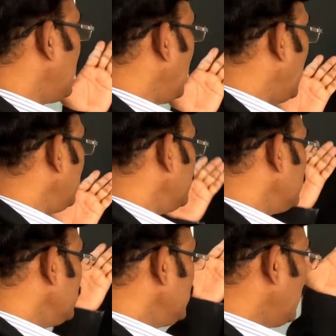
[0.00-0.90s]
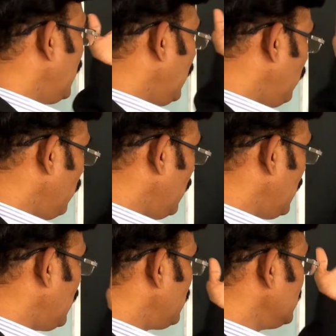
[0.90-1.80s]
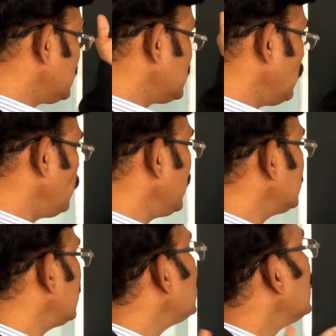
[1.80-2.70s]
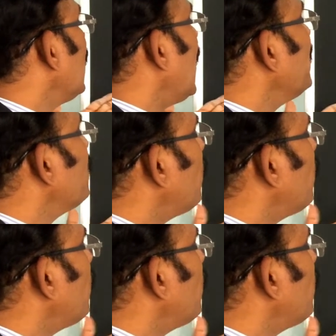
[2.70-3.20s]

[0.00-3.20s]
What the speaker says: and this is the notation, and